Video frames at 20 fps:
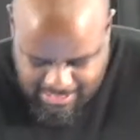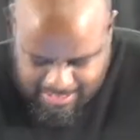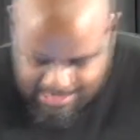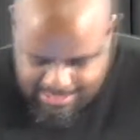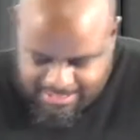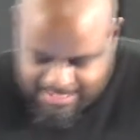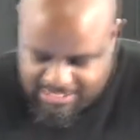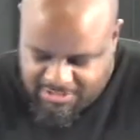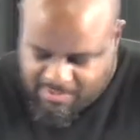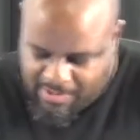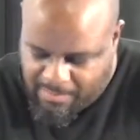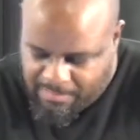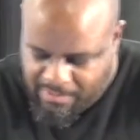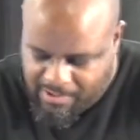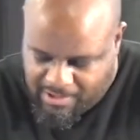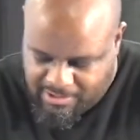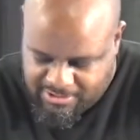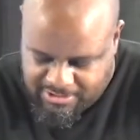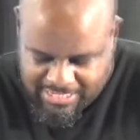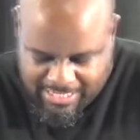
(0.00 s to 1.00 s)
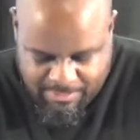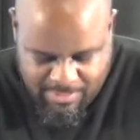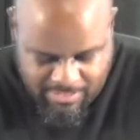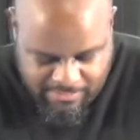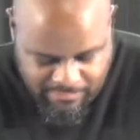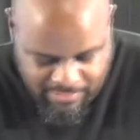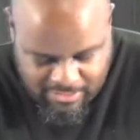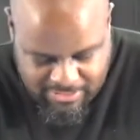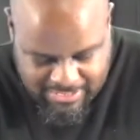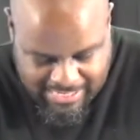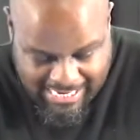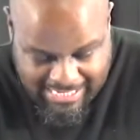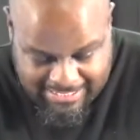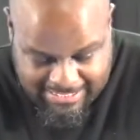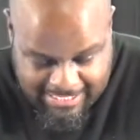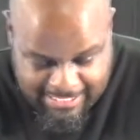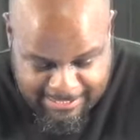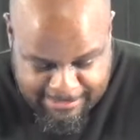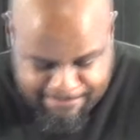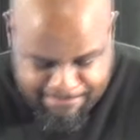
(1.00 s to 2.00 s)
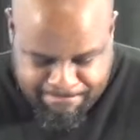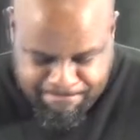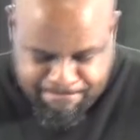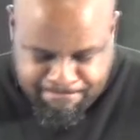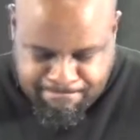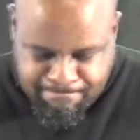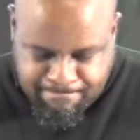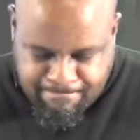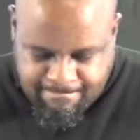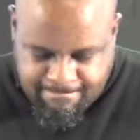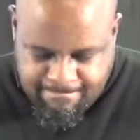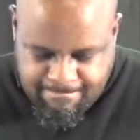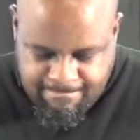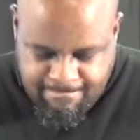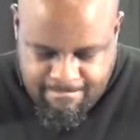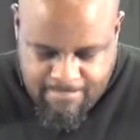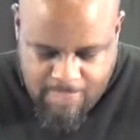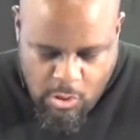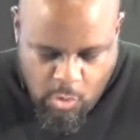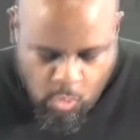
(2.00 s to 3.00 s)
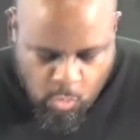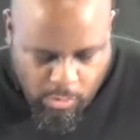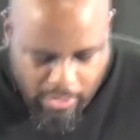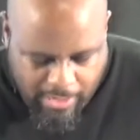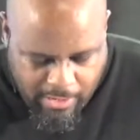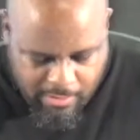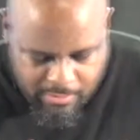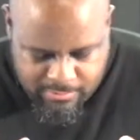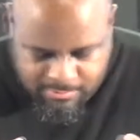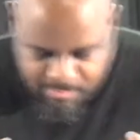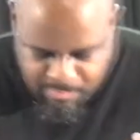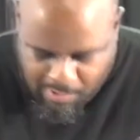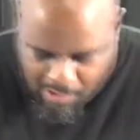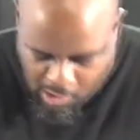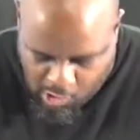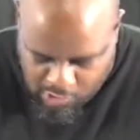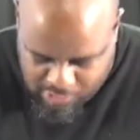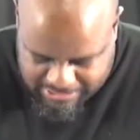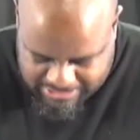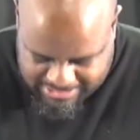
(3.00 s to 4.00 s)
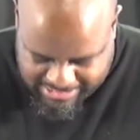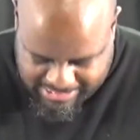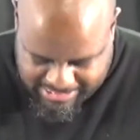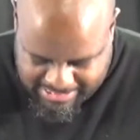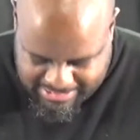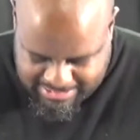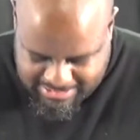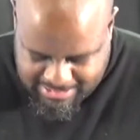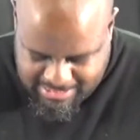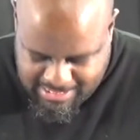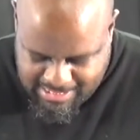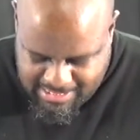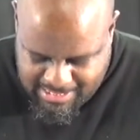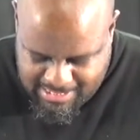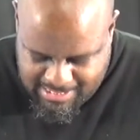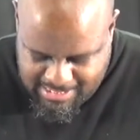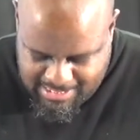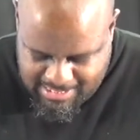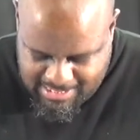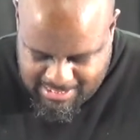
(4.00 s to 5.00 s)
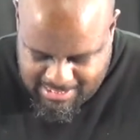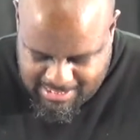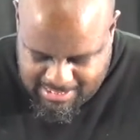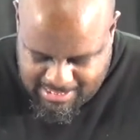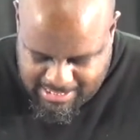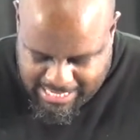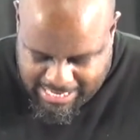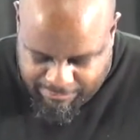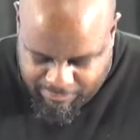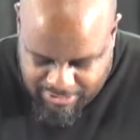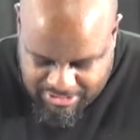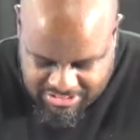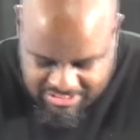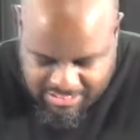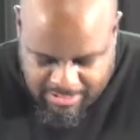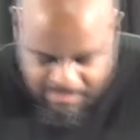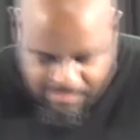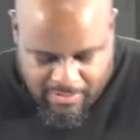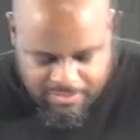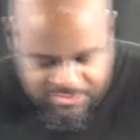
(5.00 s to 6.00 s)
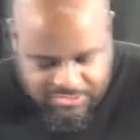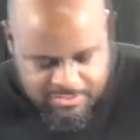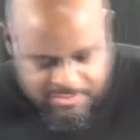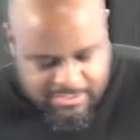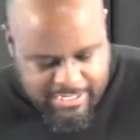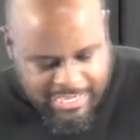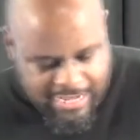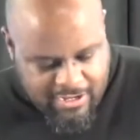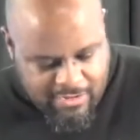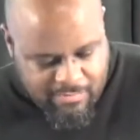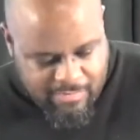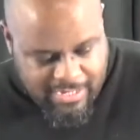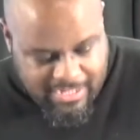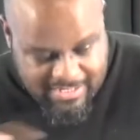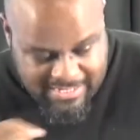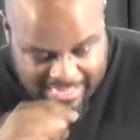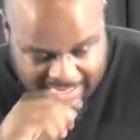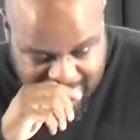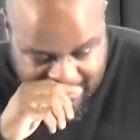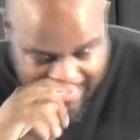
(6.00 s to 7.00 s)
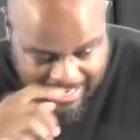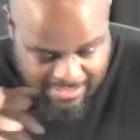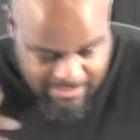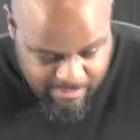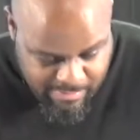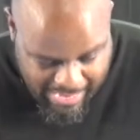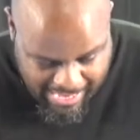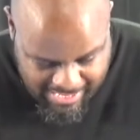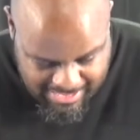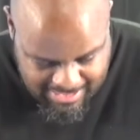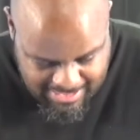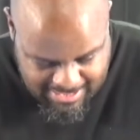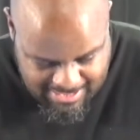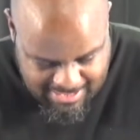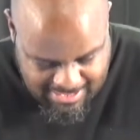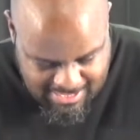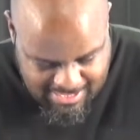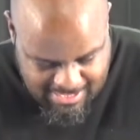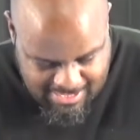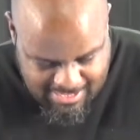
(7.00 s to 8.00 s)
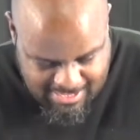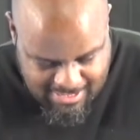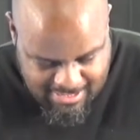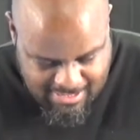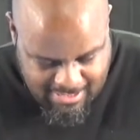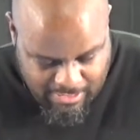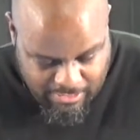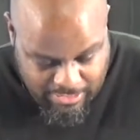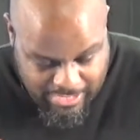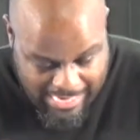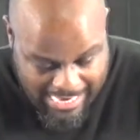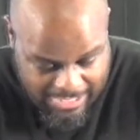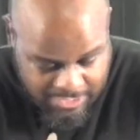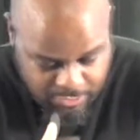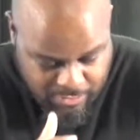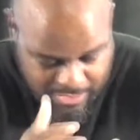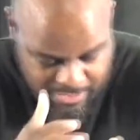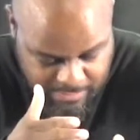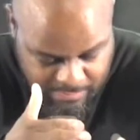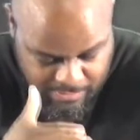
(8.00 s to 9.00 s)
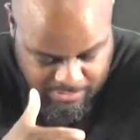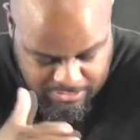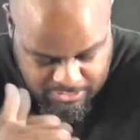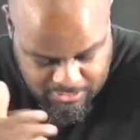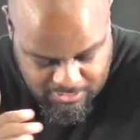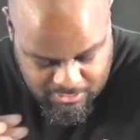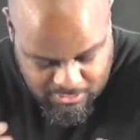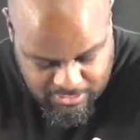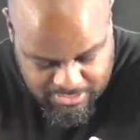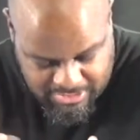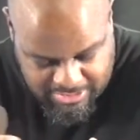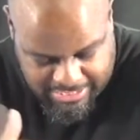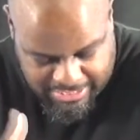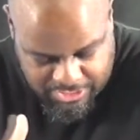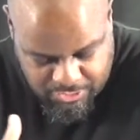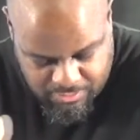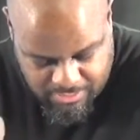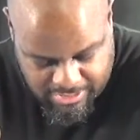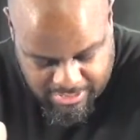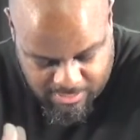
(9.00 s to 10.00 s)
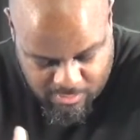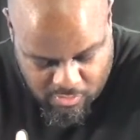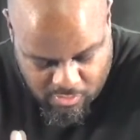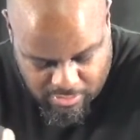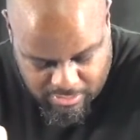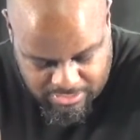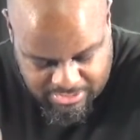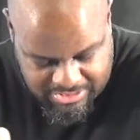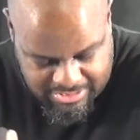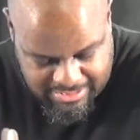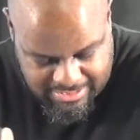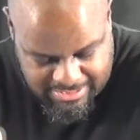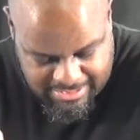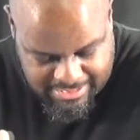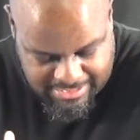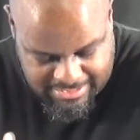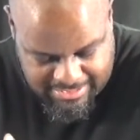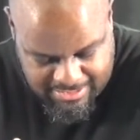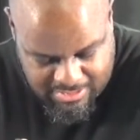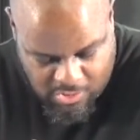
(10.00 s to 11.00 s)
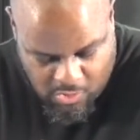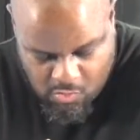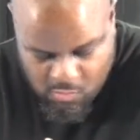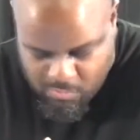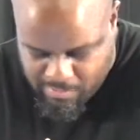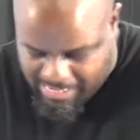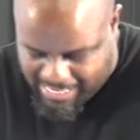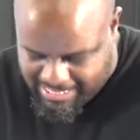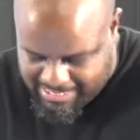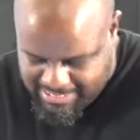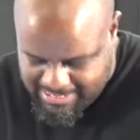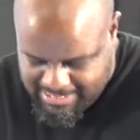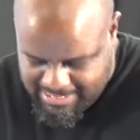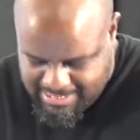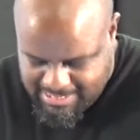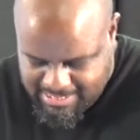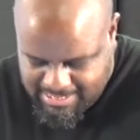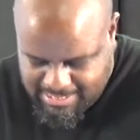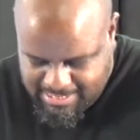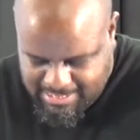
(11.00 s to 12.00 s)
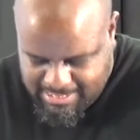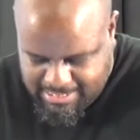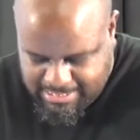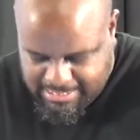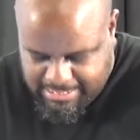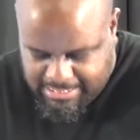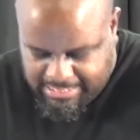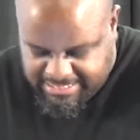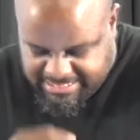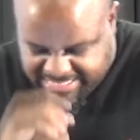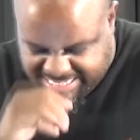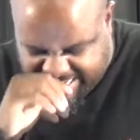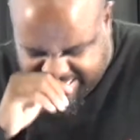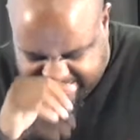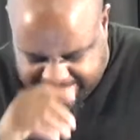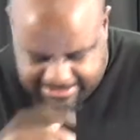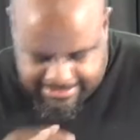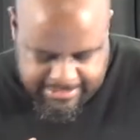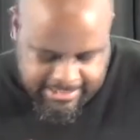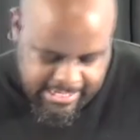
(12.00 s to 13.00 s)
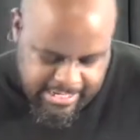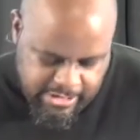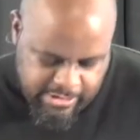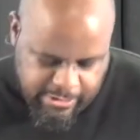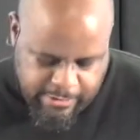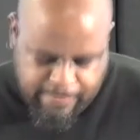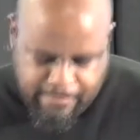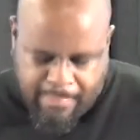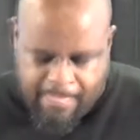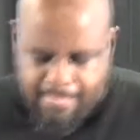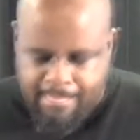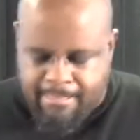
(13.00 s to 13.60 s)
says about Paul's statement in verse 18 where Paul says, every sin a person can commit is outside the body. On the contrary, the person who is sexually immoral sins against his own body. He says here